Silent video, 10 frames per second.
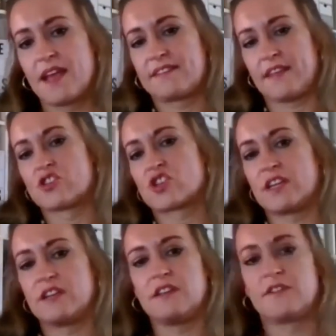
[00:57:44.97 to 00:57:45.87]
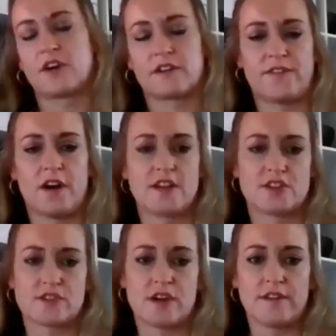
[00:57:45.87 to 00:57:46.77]
Essentially, you've got to
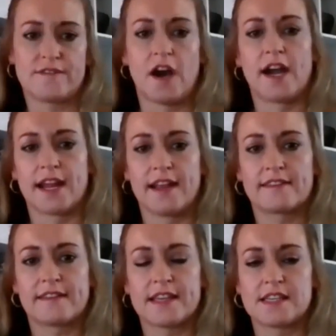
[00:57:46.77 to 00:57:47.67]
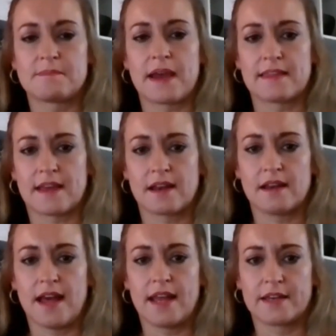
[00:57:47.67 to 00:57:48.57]
find your own finance, and they did make that
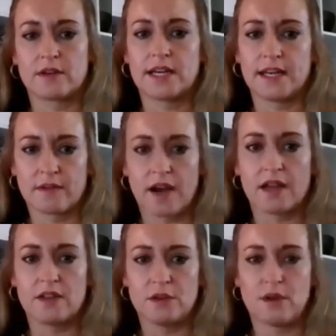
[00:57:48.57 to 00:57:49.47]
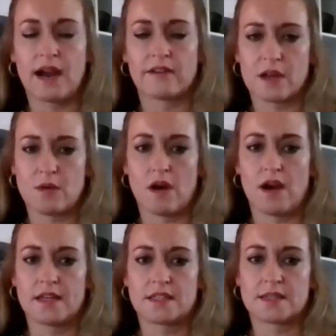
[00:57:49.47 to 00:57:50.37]
a little clearer. You are
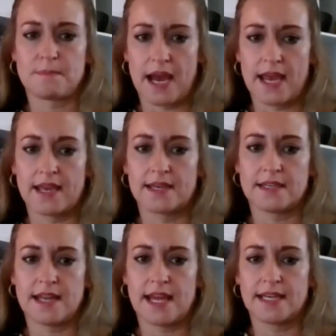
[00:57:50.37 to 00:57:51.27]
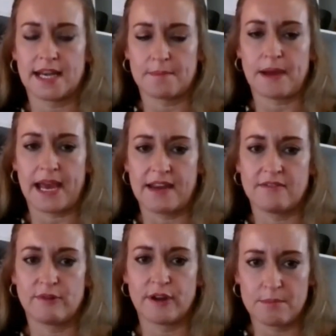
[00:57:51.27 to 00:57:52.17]
required to pay it and get it paid,
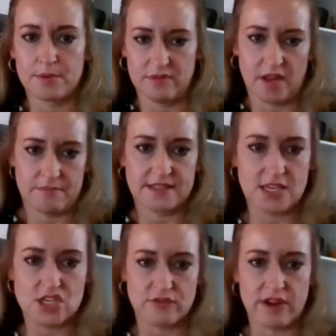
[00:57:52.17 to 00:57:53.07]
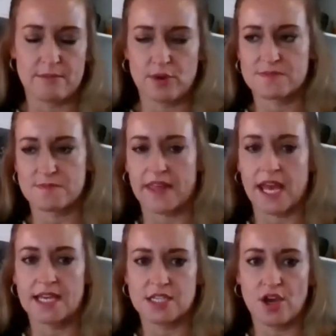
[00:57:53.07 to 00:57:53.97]
essentially reimbursed by the
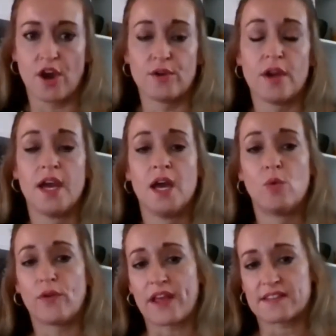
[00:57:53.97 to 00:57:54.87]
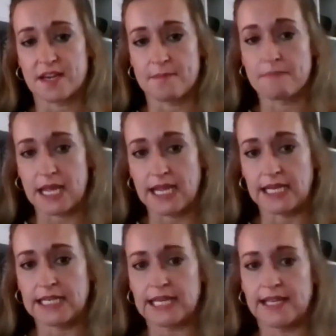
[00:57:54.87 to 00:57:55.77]
ATO. What that's going to
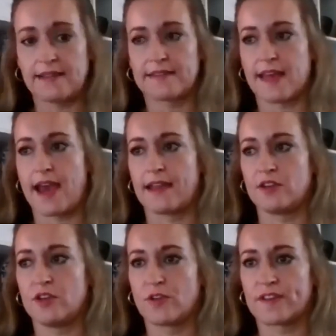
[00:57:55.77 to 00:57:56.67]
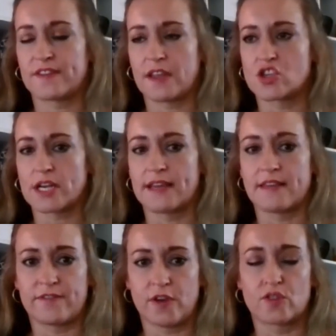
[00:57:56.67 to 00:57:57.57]
mean is that you're essentially
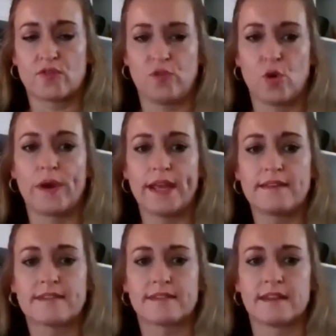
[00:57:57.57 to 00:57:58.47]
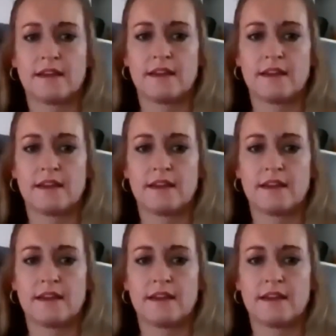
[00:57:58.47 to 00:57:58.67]
the first 4 weeks,